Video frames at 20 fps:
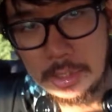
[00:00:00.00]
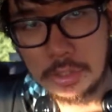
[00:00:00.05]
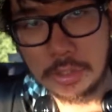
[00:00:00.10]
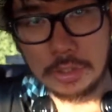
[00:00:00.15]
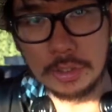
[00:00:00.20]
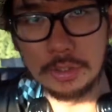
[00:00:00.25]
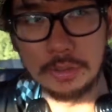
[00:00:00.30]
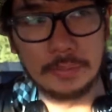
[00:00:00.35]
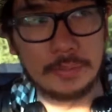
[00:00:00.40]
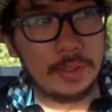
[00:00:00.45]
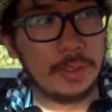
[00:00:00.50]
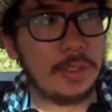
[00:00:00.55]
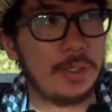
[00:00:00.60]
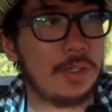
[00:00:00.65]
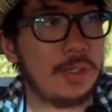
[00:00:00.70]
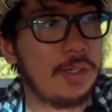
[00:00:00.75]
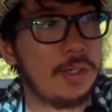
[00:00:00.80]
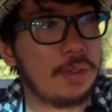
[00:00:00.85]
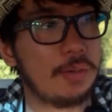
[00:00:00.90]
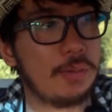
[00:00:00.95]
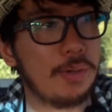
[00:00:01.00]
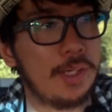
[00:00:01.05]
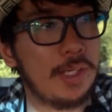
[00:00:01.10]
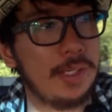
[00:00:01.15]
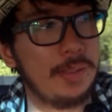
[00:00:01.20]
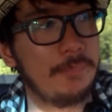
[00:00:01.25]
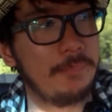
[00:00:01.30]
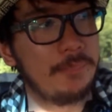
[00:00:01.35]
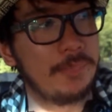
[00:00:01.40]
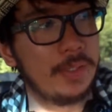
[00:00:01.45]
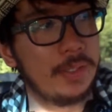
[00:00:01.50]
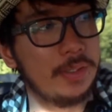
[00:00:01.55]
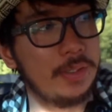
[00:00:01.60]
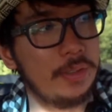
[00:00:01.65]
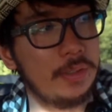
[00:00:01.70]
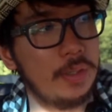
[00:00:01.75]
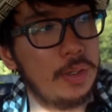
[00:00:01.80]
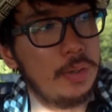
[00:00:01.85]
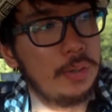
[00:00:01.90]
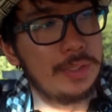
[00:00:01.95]
good, right?
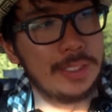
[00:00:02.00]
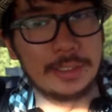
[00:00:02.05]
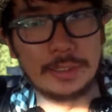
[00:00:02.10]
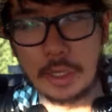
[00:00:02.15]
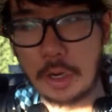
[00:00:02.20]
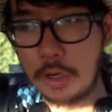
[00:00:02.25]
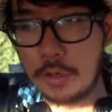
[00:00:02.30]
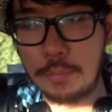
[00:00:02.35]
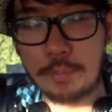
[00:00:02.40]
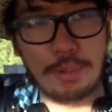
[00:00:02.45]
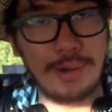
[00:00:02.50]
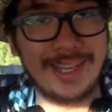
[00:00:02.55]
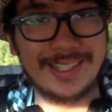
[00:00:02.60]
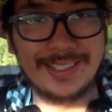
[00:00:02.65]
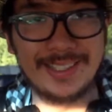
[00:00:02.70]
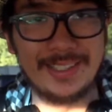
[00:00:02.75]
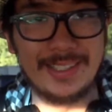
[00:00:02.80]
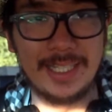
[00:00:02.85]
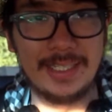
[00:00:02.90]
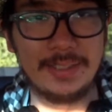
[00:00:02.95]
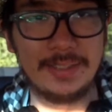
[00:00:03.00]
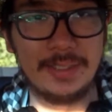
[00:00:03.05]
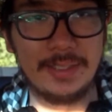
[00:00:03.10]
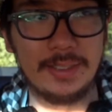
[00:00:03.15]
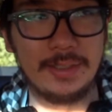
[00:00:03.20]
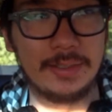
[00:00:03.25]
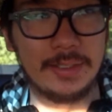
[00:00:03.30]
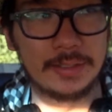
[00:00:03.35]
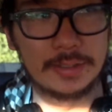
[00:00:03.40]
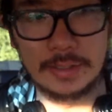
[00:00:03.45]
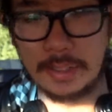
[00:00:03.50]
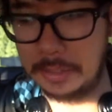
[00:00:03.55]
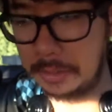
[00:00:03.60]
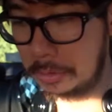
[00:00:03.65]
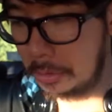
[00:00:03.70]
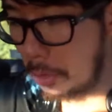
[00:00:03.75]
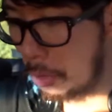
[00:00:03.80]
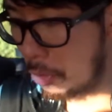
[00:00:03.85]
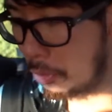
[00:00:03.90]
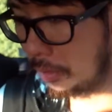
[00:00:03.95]
You know, that's unprecedented. That's like,
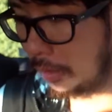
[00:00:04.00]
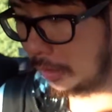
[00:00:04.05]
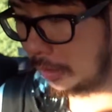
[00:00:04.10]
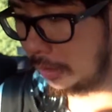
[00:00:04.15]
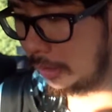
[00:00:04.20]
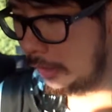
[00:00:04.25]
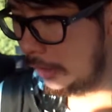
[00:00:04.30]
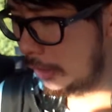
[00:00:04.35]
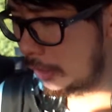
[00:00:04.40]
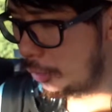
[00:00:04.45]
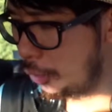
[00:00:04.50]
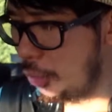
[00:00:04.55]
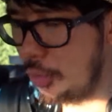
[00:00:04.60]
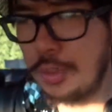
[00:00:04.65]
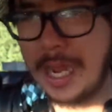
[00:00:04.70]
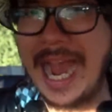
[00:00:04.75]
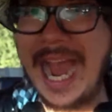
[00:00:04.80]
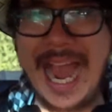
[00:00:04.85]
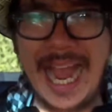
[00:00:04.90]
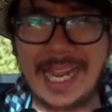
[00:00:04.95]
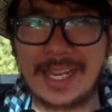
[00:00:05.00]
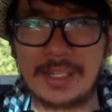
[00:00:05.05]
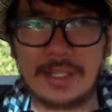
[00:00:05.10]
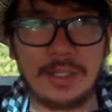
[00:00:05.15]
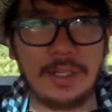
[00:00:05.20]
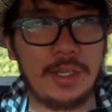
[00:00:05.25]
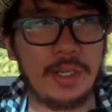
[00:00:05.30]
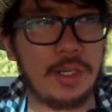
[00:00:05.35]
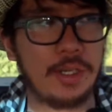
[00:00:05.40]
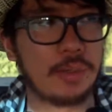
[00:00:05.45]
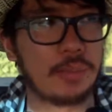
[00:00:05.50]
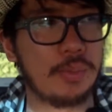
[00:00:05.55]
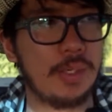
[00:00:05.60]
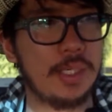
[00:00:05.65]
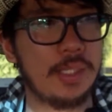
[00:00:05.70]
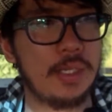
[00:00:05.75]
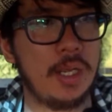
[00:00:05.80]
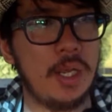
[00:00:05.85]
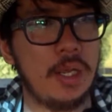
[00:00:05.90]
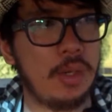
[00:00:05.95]
oh, like this new hack,
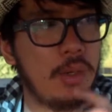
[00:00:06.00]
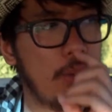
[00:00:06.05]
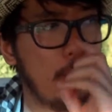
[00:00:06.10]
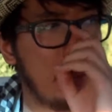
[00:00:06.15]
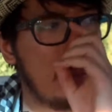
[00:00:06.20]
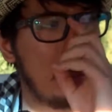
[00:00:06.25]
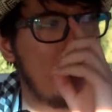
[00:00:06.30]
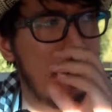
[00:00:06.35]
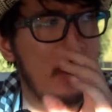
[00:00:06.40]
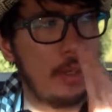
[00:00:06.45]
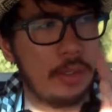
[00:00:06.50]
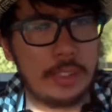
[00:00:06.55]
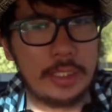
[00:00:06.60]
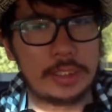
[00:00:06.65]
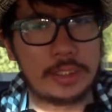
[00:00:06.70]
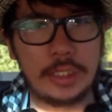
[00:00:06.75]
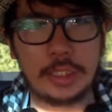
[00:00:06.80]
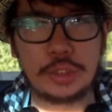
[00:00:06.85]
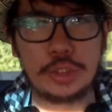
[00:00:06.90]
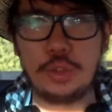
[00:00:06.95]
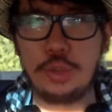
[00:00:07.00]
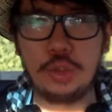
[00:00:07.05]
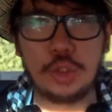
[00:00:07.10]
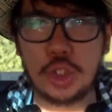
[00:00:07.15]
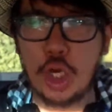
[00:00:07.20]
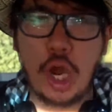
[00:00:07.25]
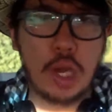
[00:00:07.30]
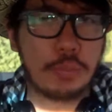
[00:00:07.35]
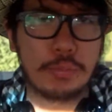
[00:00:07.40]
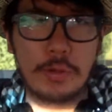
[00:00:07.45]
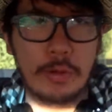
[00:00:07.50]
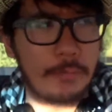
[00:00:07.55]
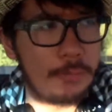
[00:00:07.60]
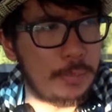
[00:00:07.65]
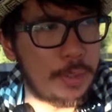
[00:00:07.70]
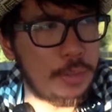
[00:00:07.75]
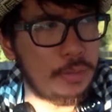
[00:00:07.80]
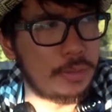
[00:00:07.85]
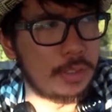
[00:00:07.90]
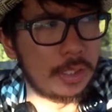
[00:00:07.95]
right? Or, oh, this new genre of
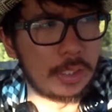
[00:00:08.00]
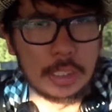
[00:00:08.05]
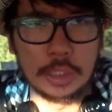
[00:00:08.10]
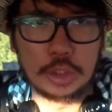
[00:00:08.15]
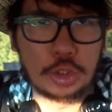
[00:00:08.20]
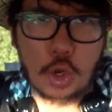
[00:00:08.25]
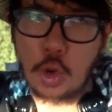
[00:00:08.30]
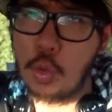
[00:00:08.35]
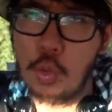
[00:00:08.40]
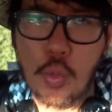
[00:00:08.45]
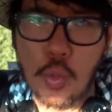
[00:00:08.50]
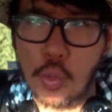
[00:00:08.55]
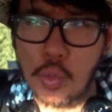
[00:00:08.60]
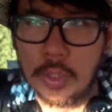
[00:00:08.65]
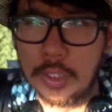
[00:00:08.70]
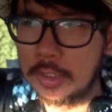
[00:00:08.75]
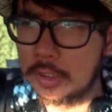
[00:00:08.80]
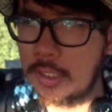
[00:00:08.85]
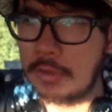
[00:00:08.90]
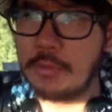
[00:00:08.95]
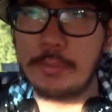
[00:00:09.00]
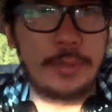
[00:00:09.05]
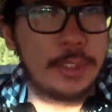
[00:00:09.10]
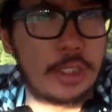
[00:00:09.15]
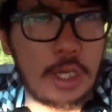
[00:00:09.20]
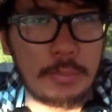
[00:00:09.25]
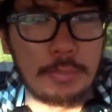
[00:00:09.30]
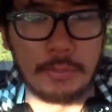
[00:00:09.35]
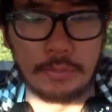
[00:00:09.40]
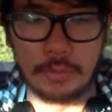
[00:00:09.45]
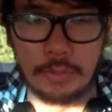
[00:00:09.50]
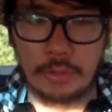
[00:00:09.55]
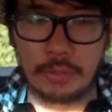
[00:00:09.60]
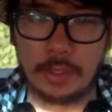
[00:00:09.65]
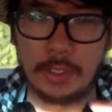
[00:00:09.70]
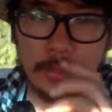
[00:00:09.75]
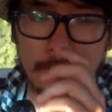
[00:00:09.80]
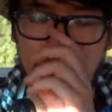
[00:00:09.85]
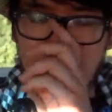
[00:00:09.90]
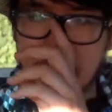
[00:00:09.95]
music. It's cool. It's never been done before,
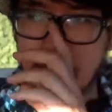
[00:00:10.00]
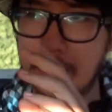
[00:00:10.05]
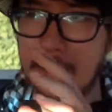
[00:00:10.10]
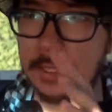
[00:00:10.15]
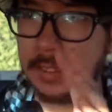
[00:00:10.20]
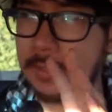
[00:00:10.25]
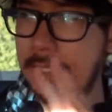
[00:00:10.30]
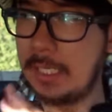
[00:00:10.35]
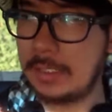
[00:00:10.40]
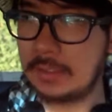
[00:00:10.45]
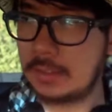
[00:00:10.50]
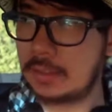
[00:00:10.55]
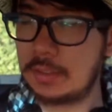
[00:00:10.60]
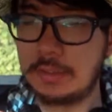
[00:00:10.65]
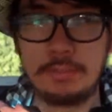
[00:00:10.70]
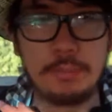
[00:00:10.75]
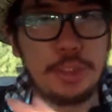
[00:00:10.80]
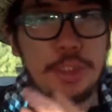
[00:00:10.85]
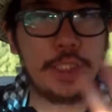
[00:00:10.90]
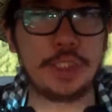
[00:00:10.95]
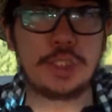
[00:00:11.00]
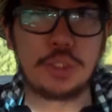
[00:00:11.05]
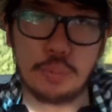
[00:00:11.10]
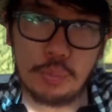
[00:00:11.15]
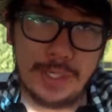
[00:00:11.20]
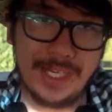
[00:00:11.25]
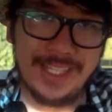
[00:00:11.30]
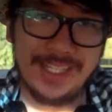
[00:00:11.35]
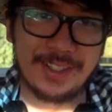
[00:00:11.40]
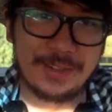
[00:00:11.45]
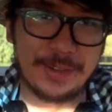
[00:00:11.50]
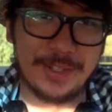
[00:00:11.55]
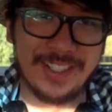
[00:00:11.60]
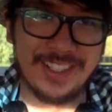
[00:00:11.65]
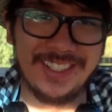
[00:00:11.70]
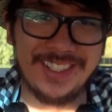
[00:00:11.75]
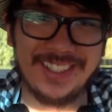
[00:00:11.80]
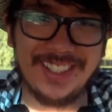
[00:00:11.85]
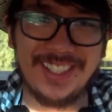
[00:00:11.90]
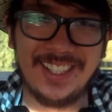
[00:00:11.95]
right? And that's the magician way,
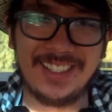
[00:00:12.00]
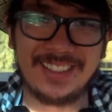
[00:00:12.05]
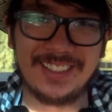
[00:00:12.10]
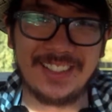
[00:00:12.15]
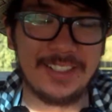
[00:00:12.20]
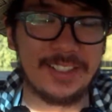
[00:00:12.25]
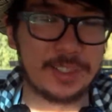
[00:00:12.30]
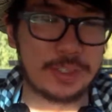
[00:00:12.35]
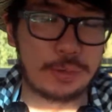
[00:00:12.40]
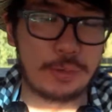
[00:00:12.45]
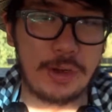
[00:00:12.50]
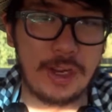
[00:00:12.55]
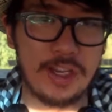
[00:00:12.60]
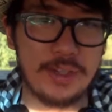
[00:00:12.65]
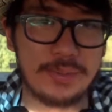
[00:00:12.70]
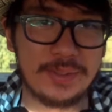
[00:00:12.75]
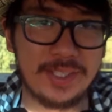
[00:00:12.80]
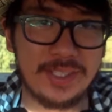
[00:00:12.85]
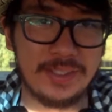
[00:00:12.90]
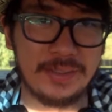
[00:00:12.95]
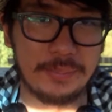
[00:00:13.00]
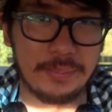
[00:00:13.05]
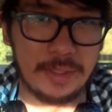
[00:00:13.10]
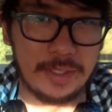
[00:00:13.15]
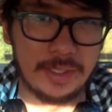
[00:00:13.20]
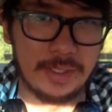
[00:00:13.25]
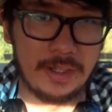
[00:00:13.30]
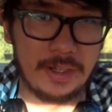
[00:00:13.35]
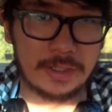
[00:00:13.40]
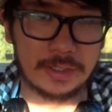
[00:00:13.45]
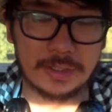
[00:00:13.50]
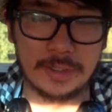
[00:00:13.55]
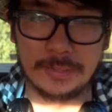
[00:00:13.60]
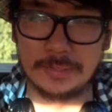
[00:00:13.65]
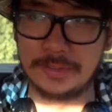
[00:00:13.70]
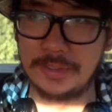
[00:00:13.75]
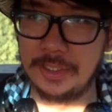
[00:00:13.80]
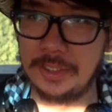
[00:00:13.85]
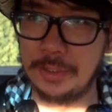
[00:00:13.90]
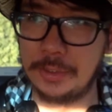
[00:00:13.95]
right? That I described in my archetype
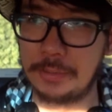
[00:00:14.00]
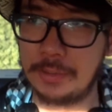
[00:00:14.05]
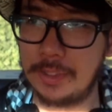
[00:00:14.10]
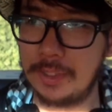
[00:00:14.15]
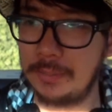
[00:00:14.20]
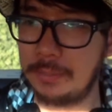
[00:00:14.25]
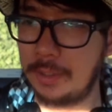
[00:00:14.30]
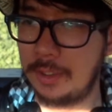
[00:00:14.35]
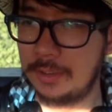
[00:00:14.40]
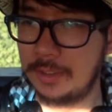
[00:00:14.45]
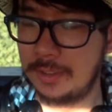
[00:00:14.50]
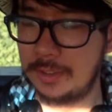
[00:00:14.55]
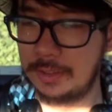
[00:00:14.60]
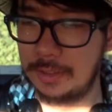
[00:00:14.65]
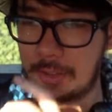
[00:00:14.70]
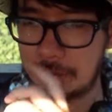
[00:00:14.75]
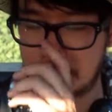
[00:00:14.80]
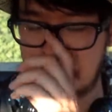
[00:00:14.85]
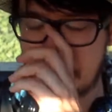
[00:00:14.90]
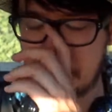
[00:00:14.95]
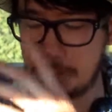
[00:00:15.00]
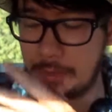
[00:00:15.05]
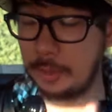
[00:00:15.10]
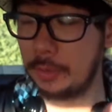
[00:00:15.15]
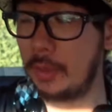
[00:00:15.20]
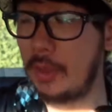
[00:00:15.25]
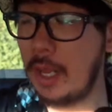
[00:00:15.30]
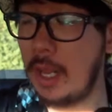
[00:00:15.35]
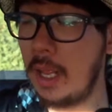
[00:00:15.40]
video, right? My artistic archetype video.